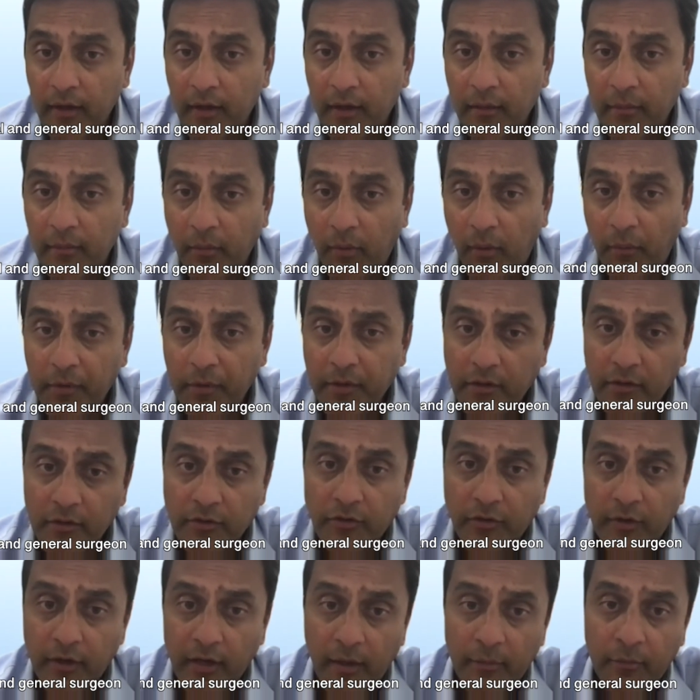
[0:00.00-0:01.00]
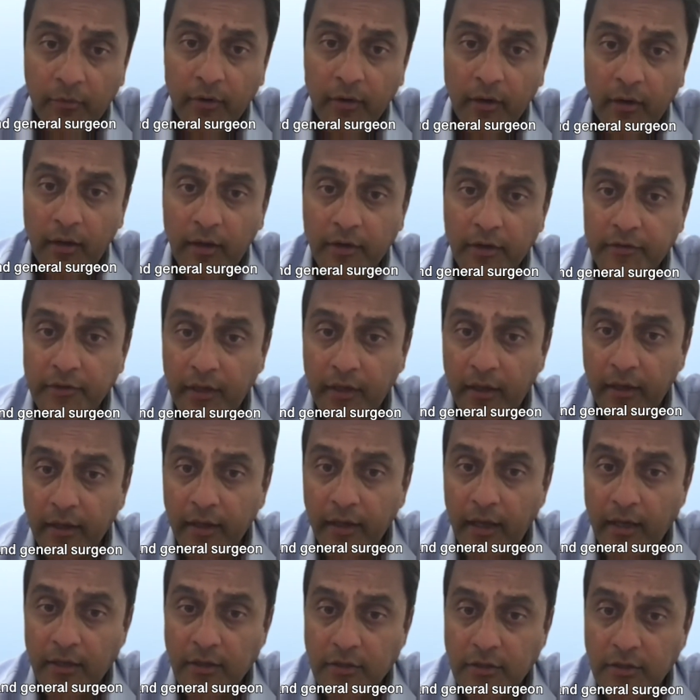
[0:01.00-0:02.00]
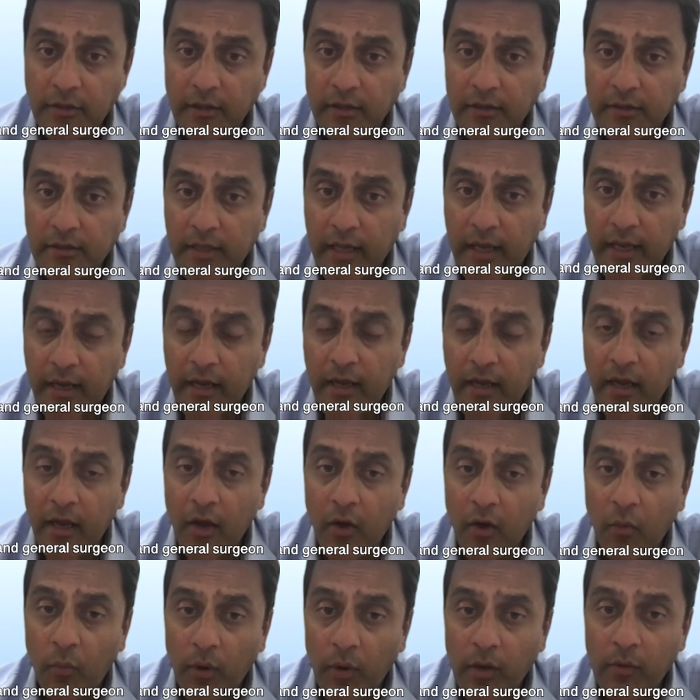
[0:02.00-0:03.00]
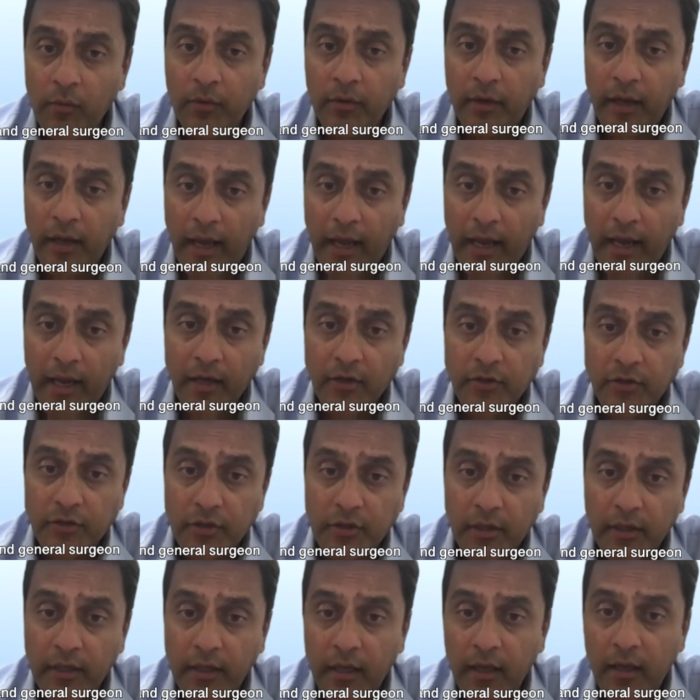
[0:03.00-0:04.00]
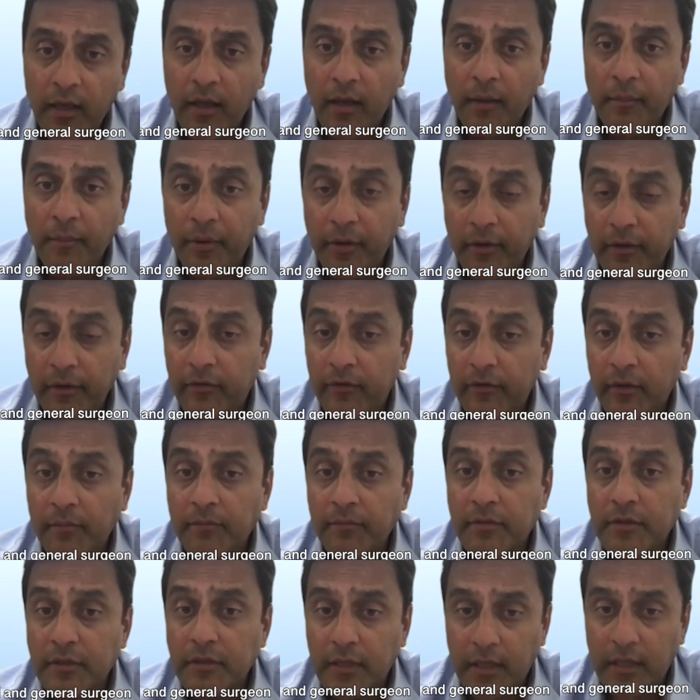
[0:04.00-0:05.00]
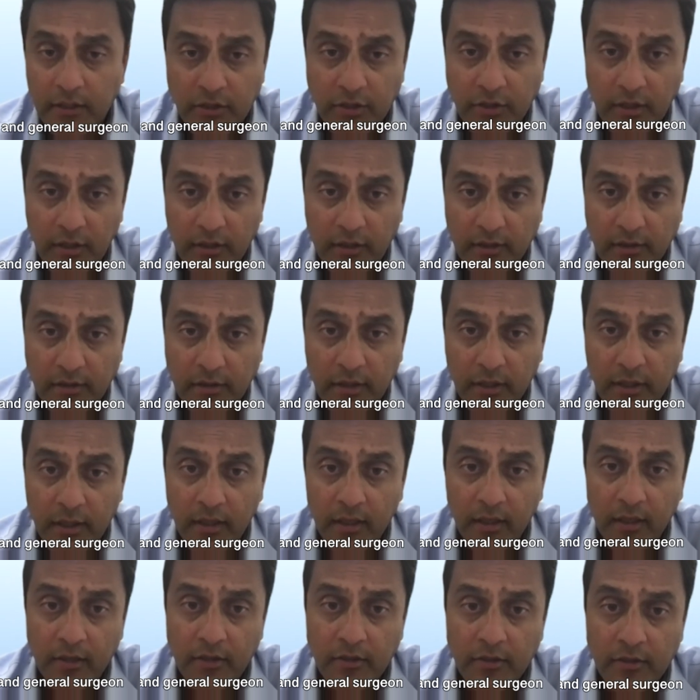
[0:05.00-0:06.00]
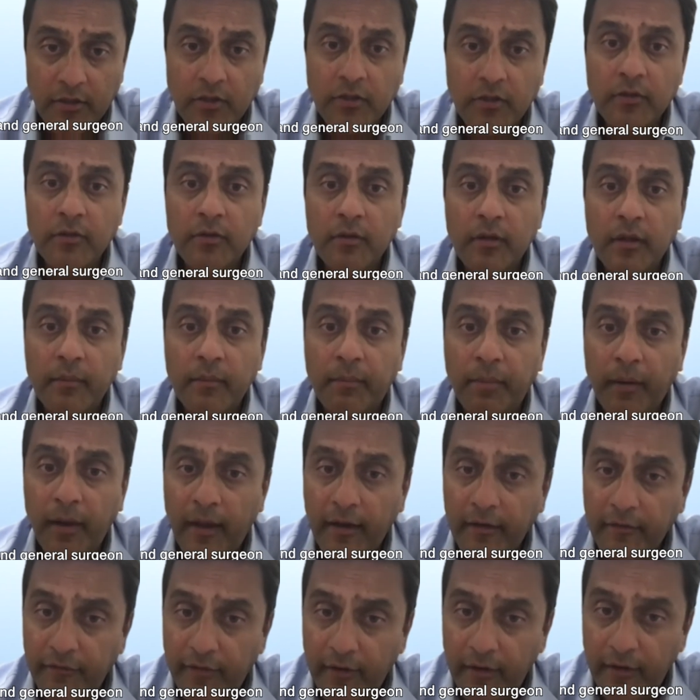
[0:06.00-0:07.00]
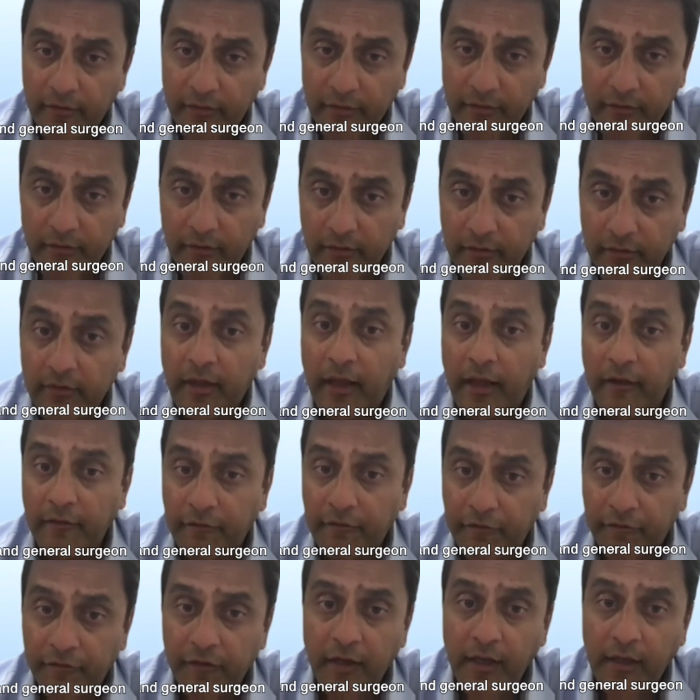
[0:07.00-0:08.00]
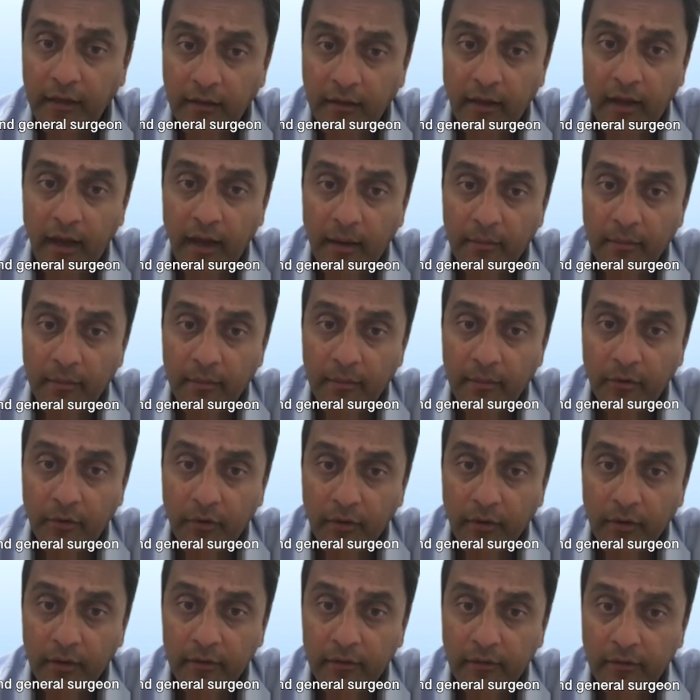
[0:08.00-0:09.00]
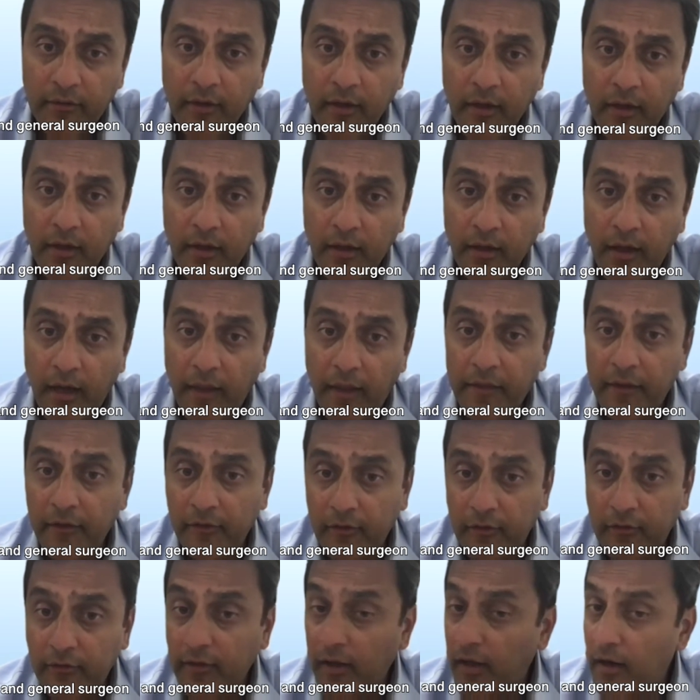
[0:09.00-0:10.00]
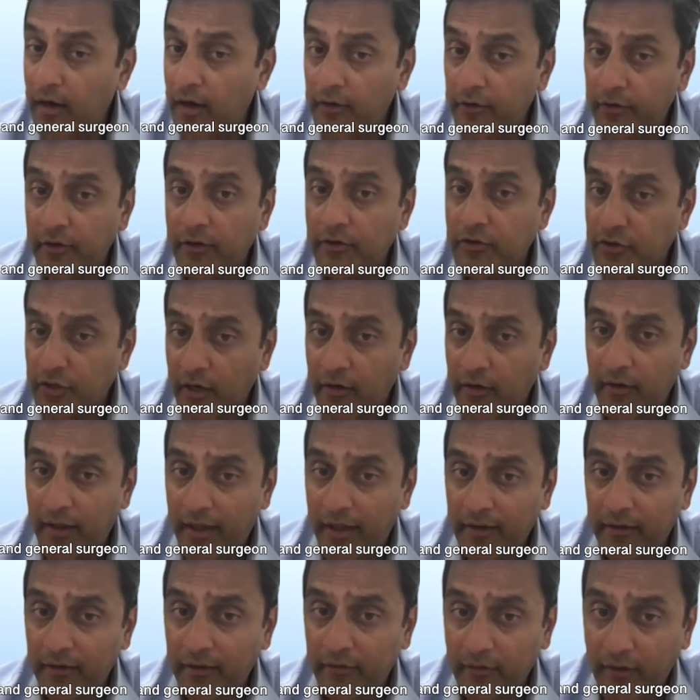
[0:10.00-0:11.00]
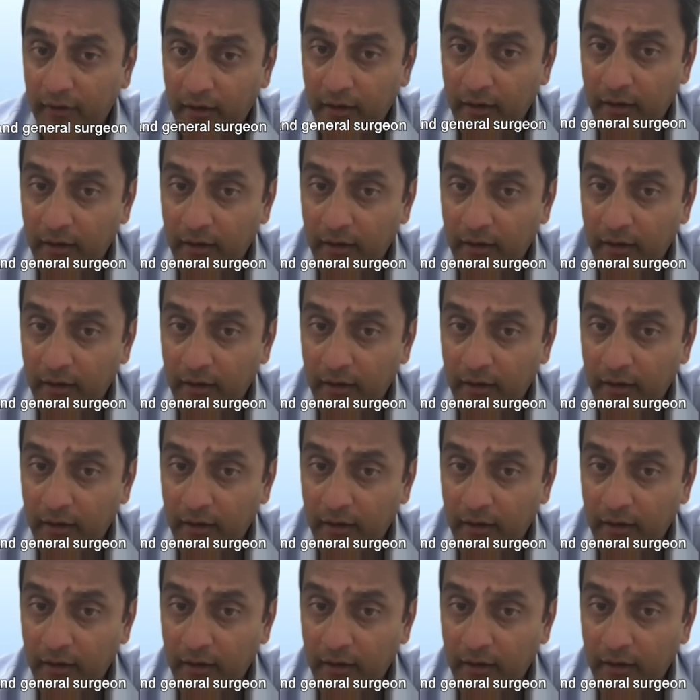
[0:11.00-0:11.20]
But what we do during hemorrhoidal artery ligation is that we would actually put some stitches to the blood vessels that feed the hemorrhoids. And this is done under a general anesthetic.